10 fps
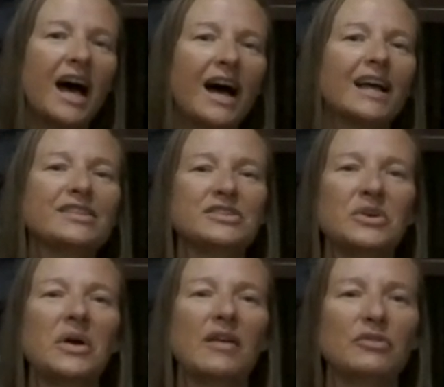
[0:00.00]
I
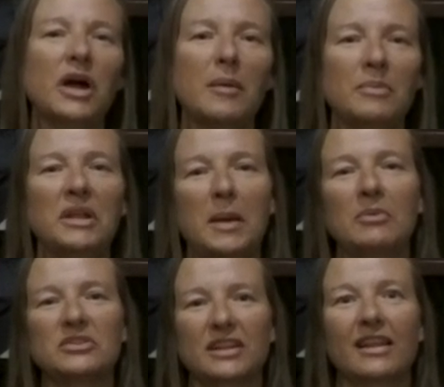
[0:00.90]
still have not been
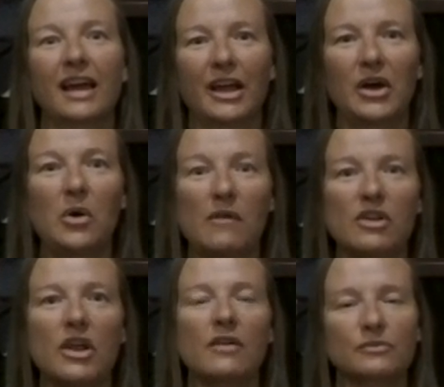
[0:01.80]
able to let go of
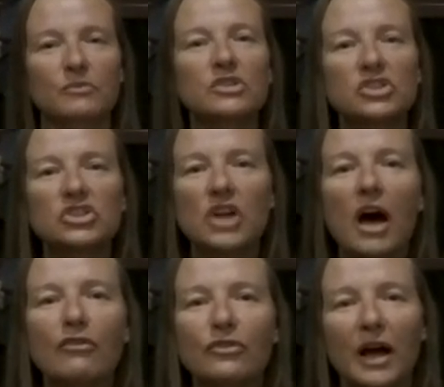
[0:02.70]
enough
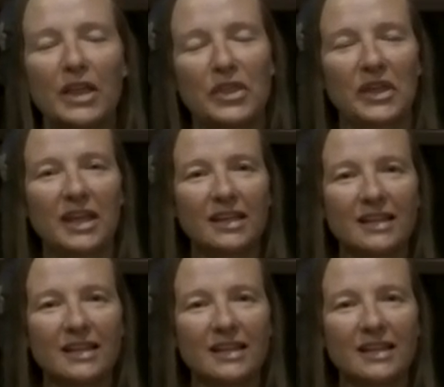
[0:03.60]
stuff, I think.